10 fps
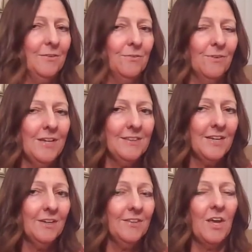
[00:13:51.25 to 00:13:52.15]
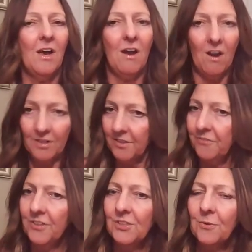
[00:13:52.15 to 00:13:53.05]
right there in the heart of the
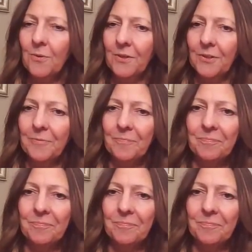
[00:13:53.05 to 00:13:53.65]
French Quarter.